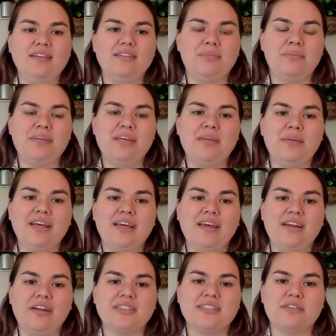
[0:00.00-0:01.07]
Begin by
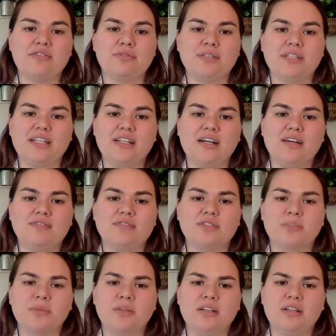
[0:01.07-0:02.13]
getting yourself really
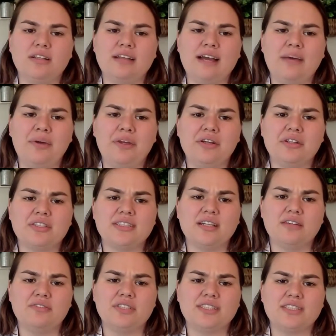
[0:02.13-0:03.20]
comfortable, allowing
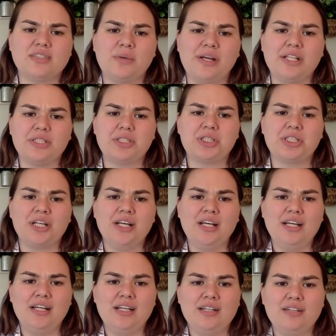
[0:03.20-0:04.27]
yourself to switch
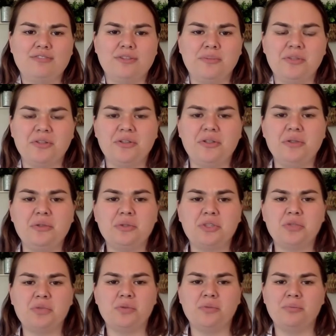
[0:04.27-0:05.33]
from your
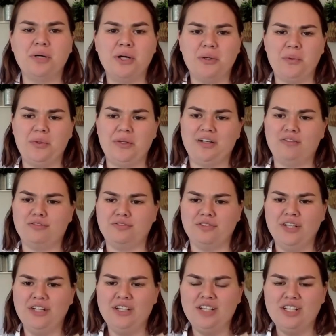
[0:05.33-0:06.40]
usual mode of
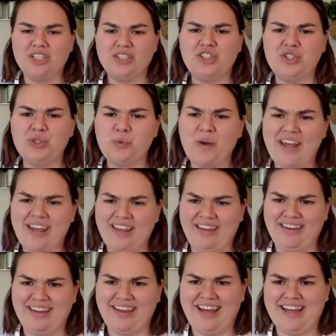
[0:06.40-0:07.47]

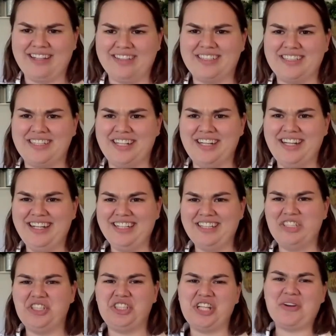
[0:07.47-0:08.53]
doing and
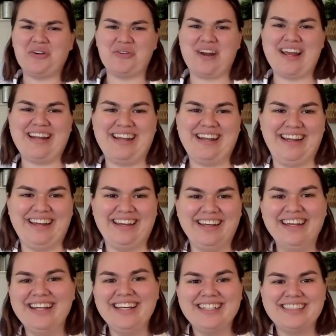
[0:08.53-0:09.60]
generating
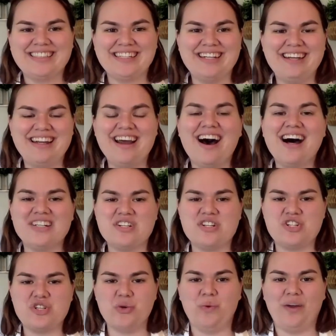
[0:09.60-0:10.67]
to
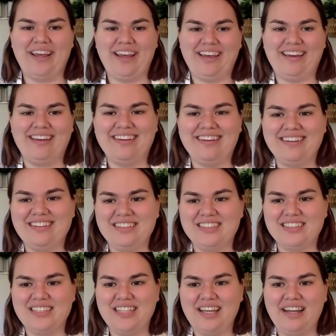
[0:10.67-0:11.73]
non-doing,
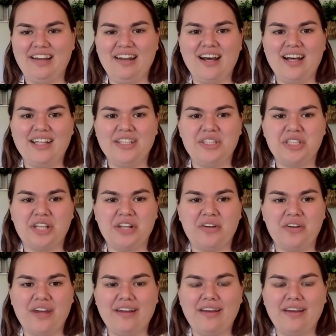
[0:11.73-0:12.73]
non-generating.